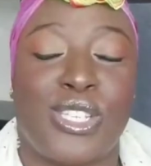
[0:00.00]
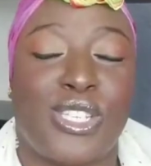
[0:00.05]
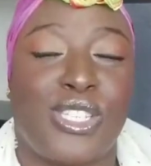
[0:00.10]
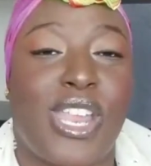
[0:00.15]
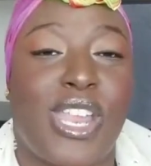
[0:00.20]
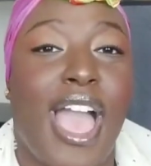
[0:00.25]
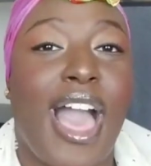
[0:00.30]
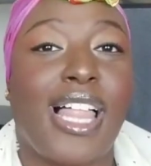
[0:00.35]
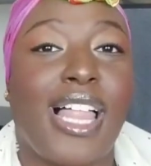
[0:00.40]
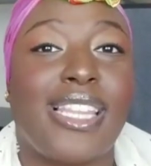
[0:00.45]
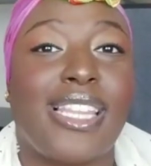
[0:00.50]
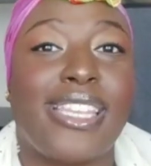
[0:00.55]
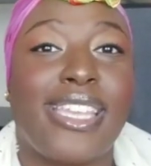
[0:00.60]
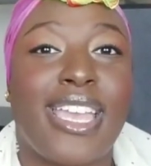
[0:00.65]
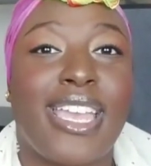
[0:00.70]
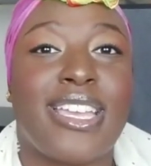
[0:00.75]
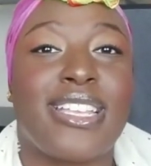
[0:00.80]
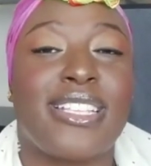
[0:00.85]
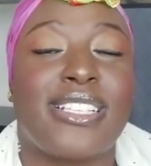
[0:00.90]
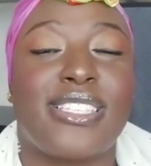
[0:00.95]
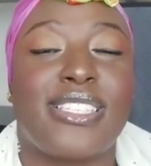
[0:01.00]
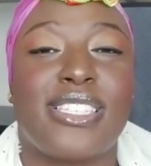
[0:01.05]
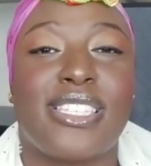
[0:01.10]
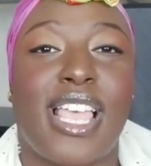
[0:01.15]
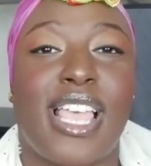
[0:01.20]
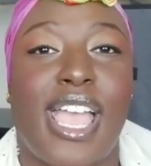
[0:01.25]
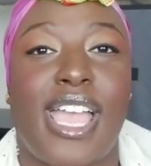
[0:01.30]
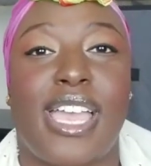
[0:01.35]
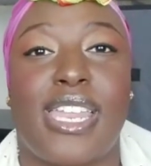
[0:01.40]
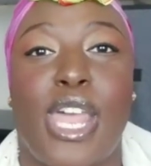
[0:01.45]
and elegance,
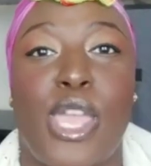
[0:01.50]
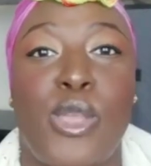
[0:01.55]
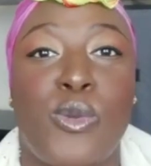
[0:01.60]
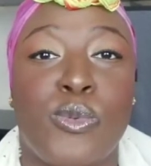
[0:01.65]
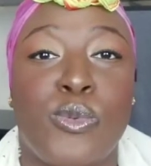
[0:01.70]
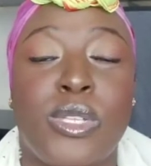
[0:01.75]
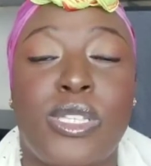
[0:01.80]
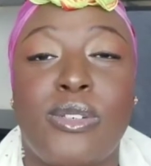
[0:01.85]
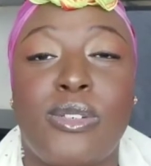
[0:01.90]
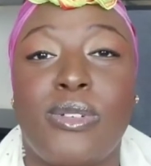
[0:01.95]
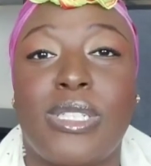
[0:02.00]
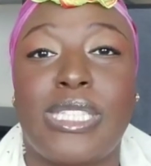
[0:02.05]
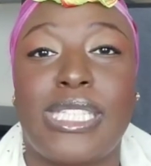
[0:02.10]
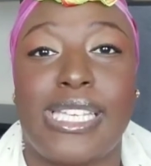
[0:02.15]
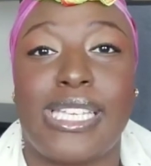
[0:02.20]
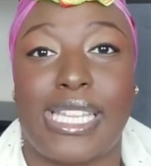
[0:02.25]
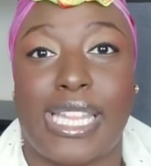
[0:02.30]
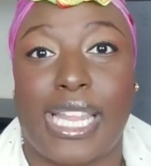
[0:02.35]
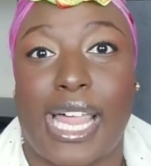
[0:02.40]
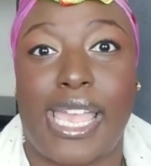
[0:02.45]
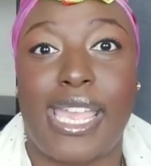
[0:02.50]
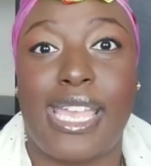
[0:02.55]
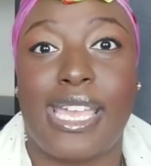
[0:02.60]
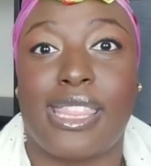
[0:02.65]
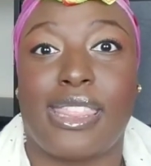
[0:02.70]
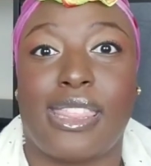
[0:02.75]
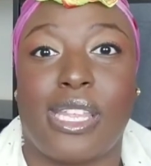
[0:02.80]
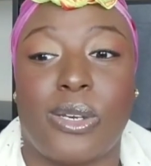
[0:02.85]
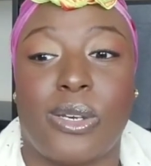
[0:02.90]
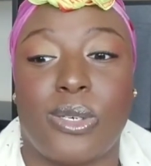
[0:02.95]
and I really like
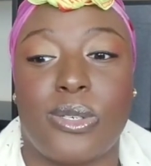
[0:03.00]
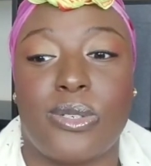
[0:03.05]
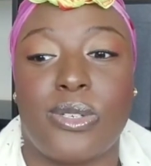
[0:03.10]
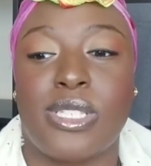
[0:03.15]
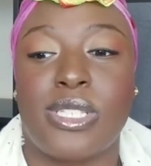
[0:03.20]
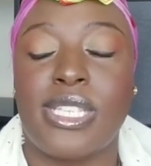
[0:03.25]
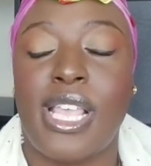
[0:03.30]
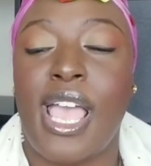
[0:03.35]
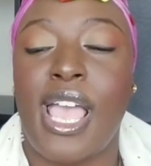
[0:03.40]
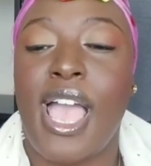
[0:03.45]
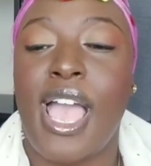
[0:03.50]
those.